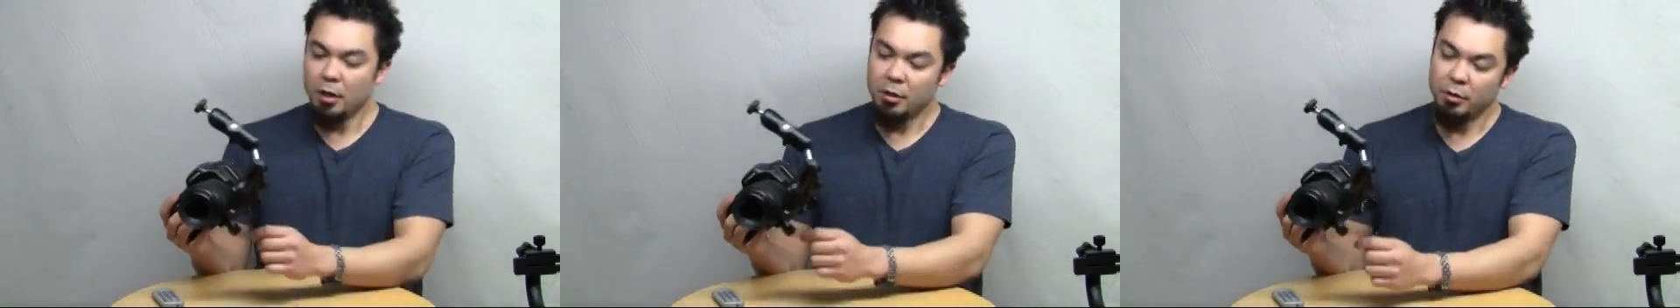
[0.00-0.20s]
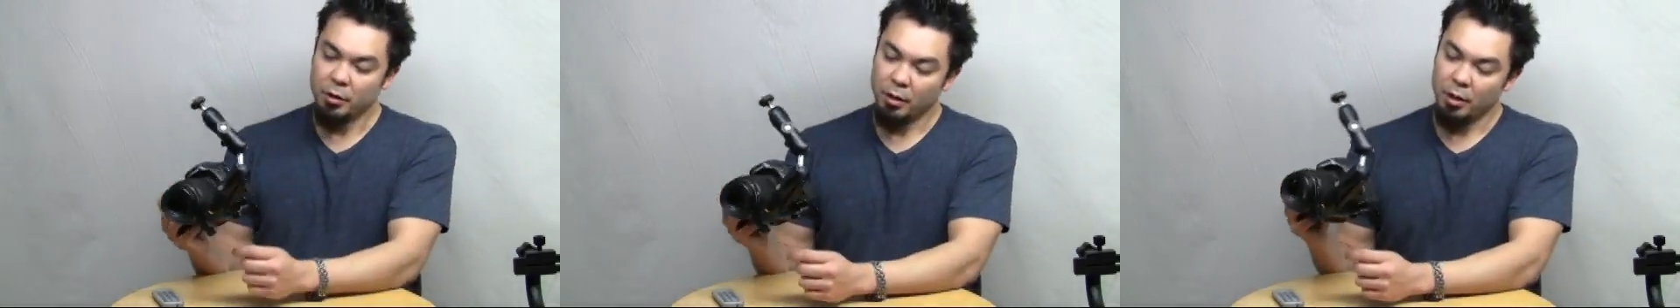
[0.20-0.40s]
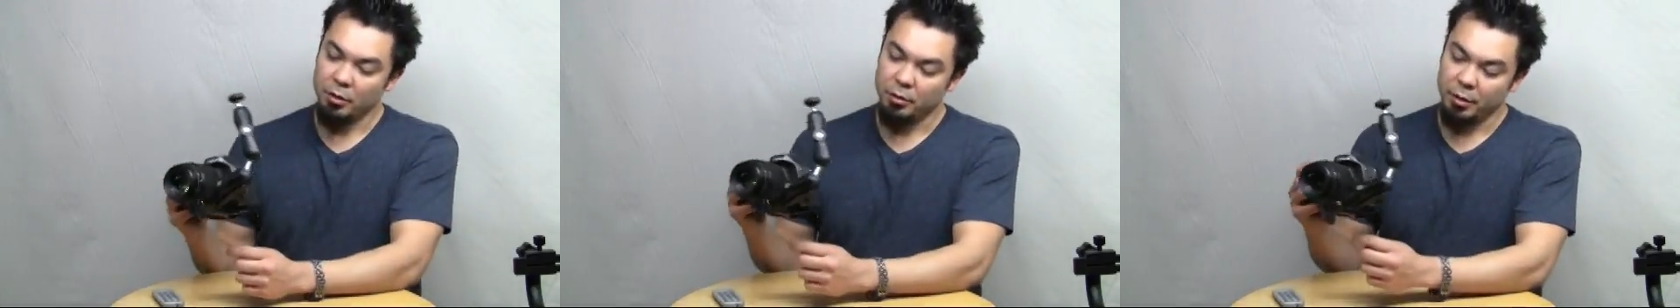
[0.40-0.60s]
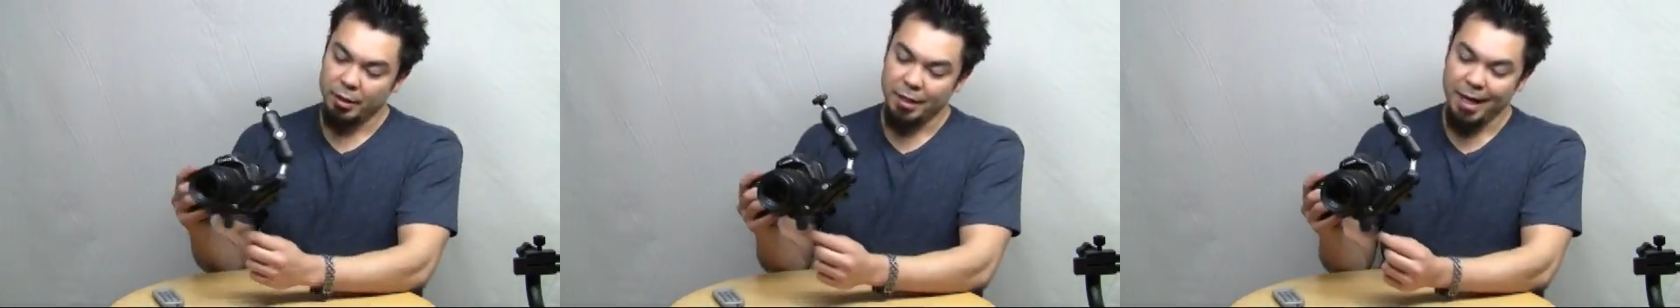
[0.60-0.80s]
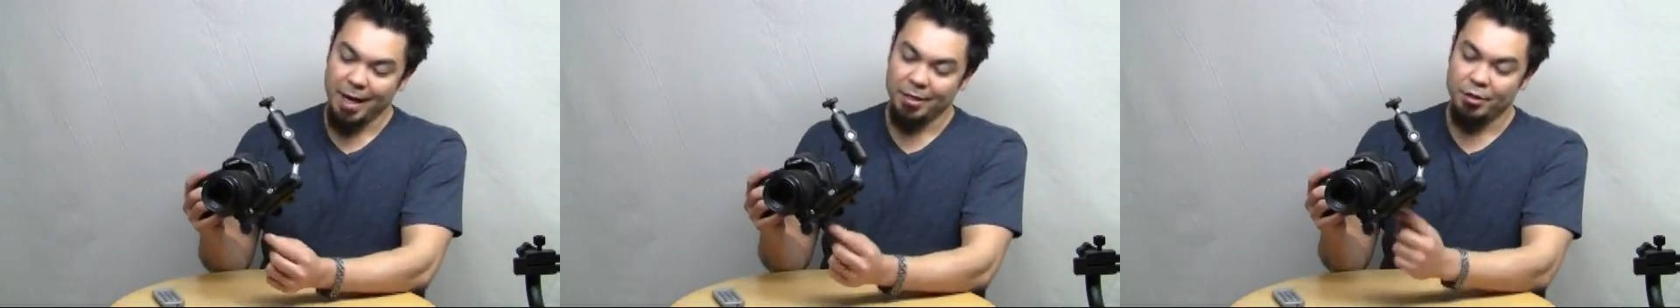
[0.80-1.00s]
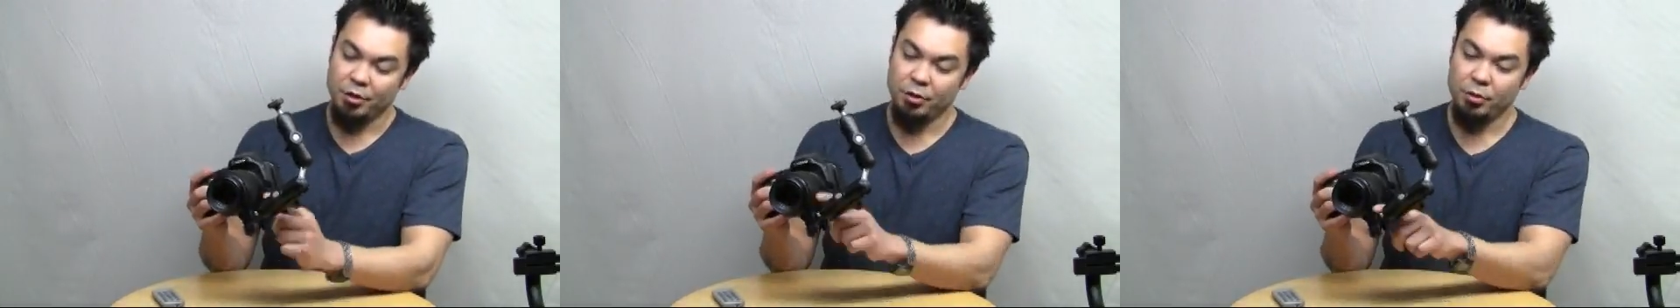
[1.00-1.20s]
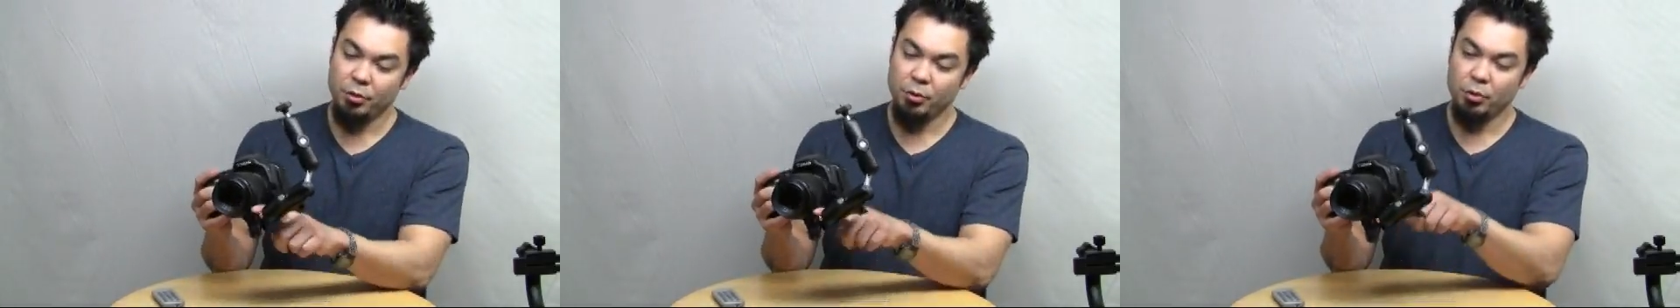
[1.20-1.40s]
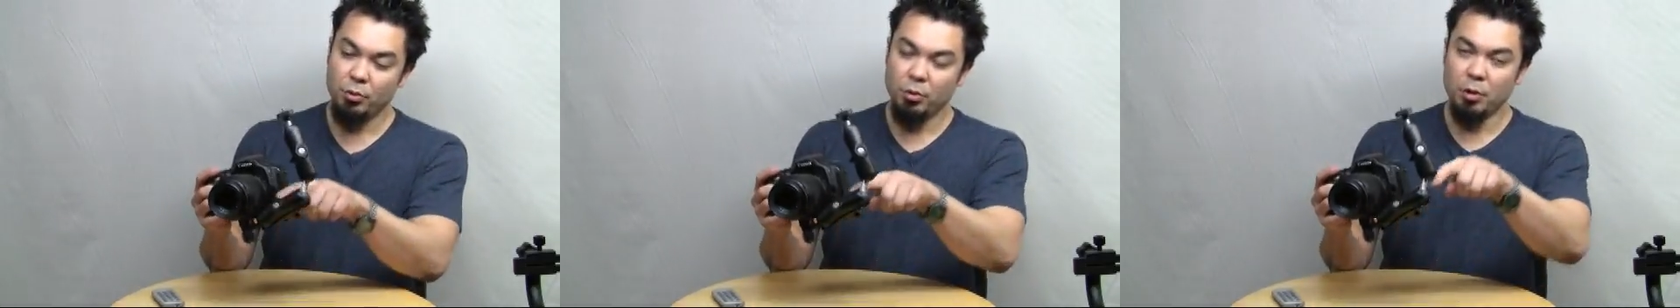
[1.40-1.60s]
You can also attach
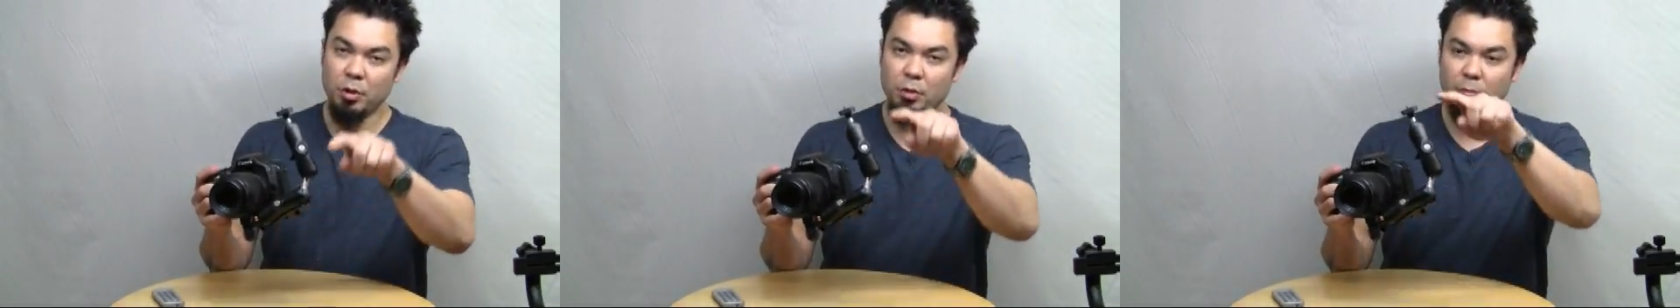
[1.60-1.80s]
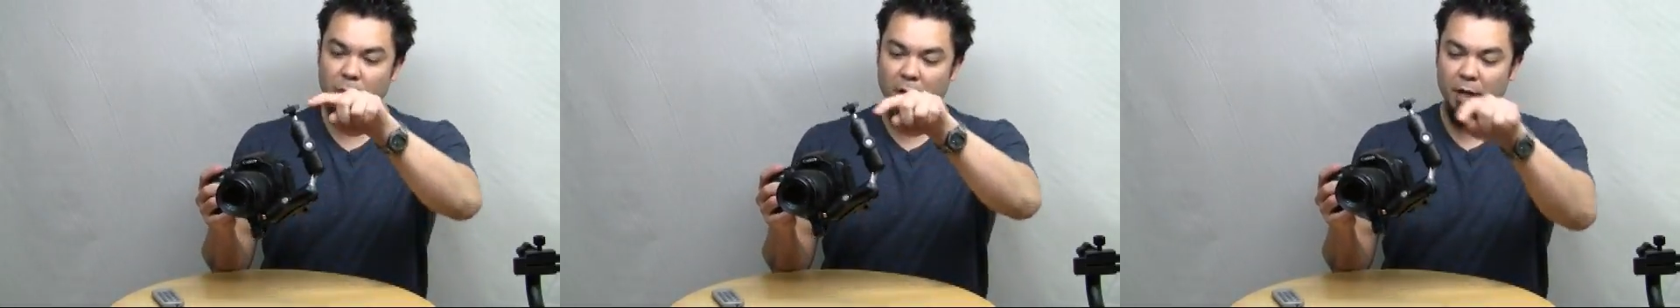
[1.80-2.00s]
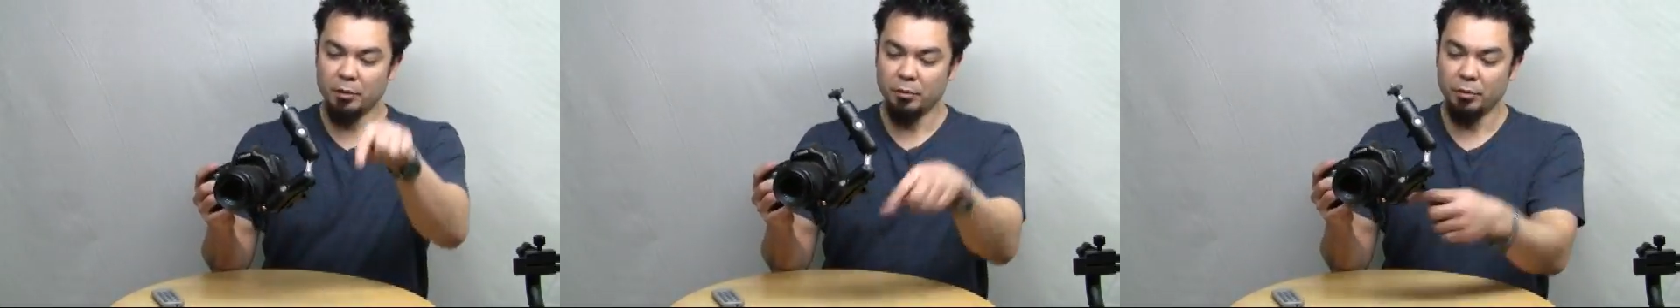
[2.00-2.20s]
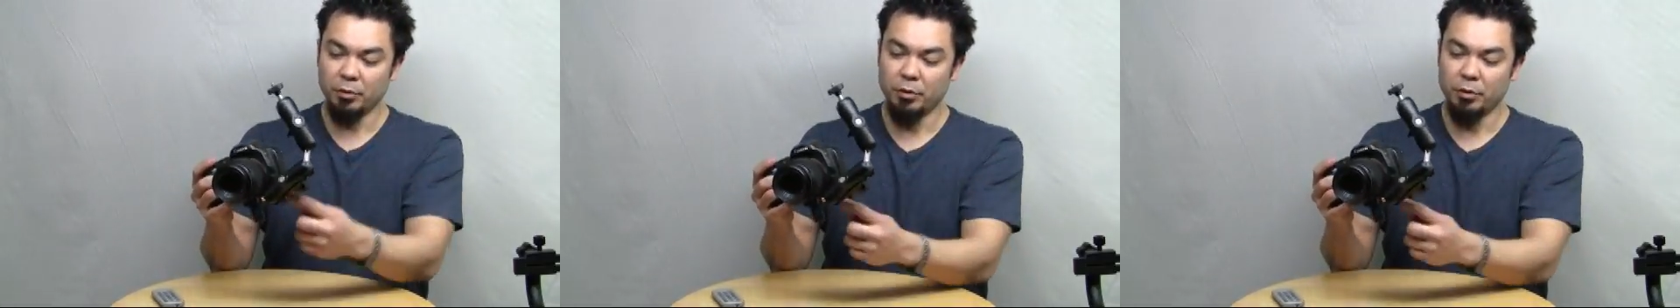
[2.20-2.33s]
2 module